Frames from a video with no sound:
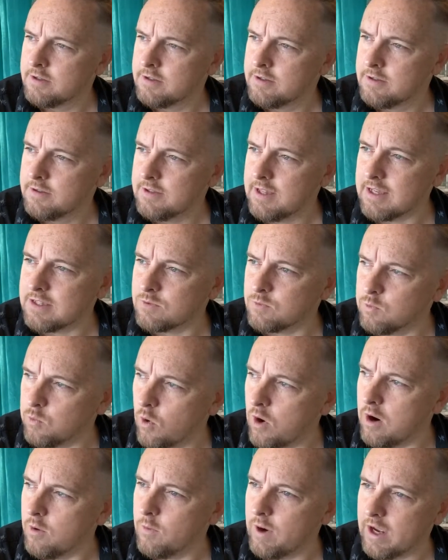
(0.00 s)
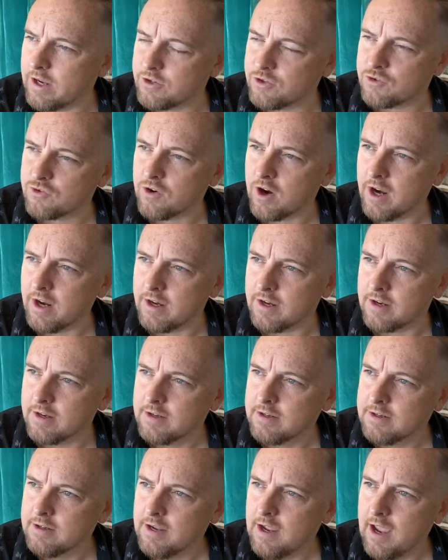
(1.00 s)
That's why we are trained.
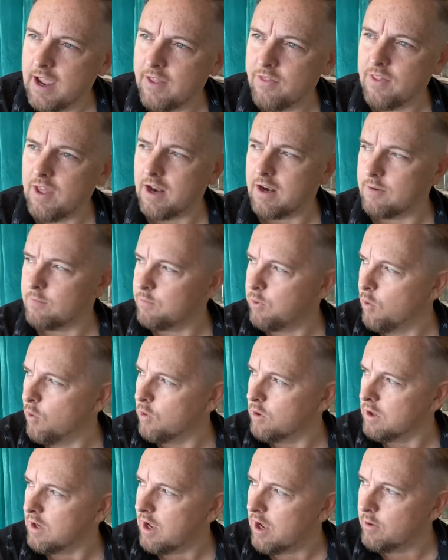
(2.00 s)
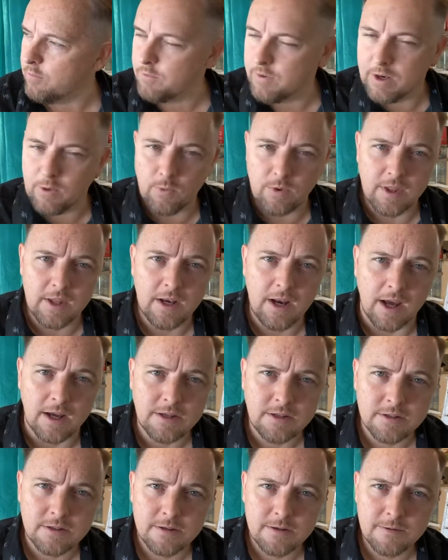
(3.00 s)
And that portal opening within
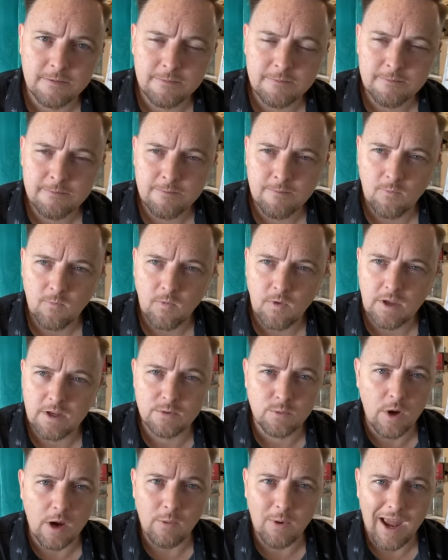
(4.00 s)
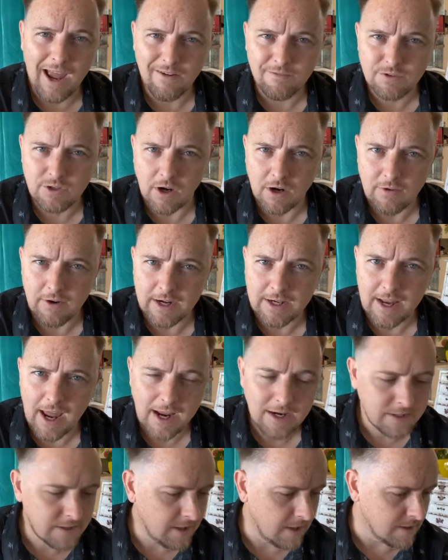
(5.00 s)
us is where we have direct
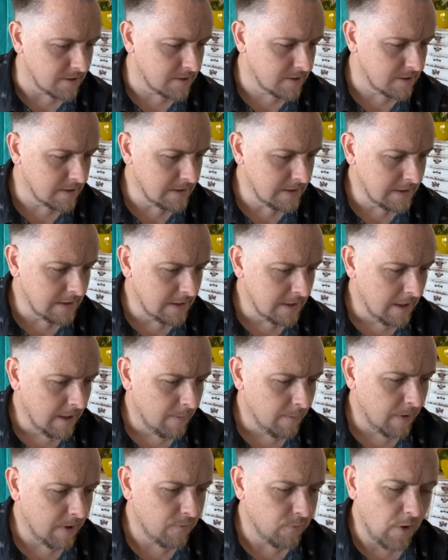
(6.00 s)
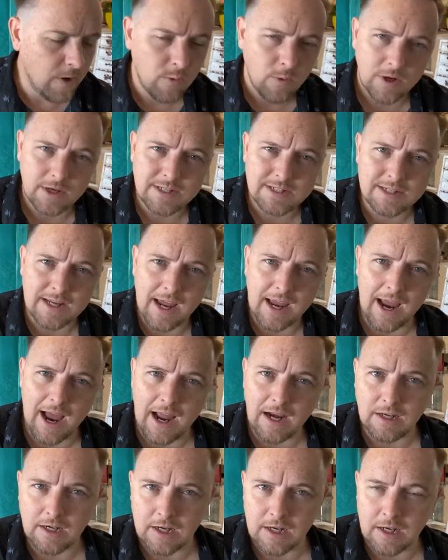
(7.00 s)
access. But if we want to stay
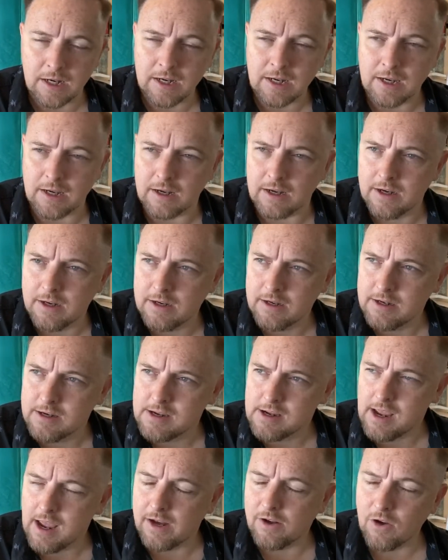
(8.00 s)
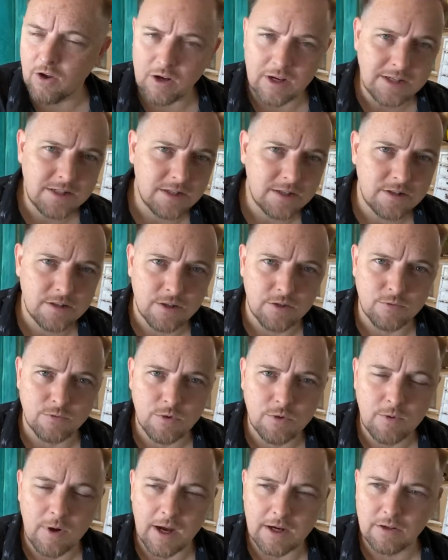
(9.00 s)
unclean and not listen to the
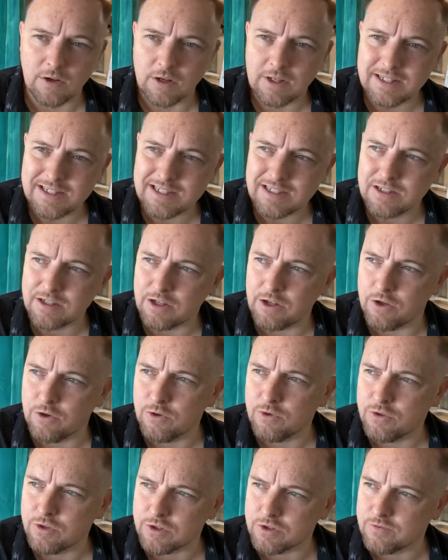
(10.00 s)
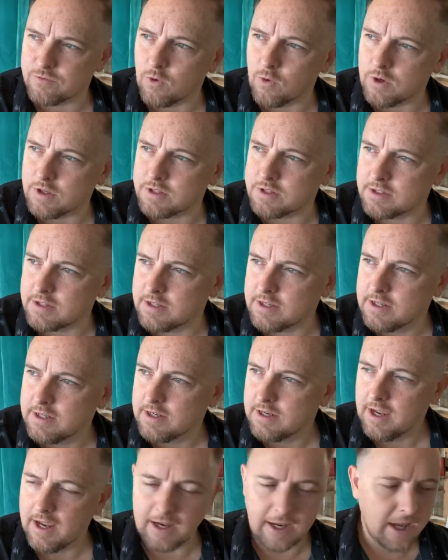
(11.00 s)
Ruach, not listen to Yahusha's voice,
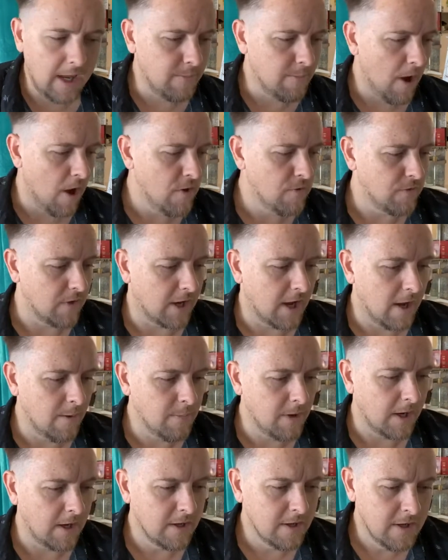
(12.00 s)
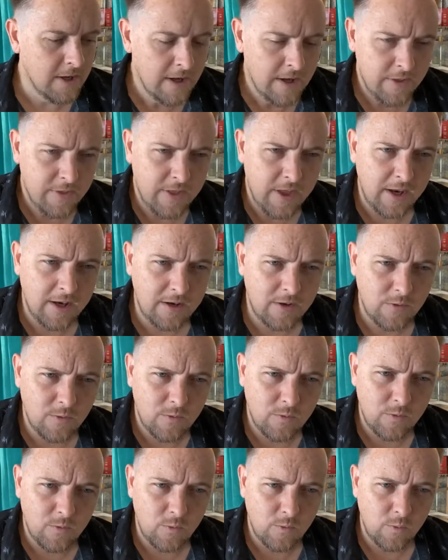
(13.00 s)
and keep overcoming, then
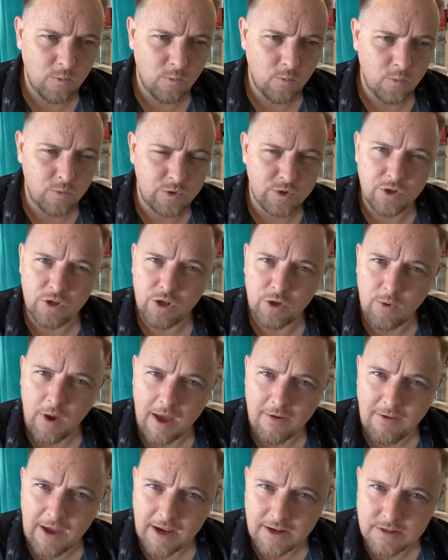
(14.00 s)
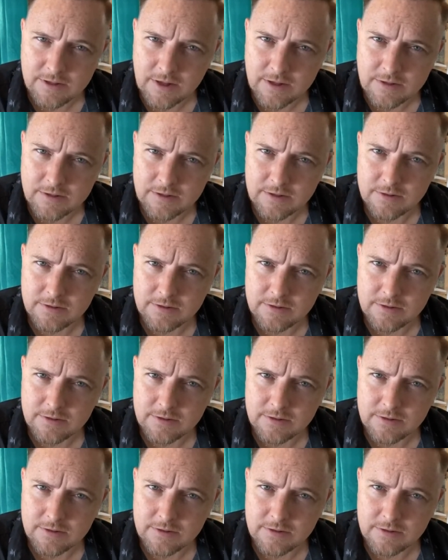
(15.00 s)
do you have access?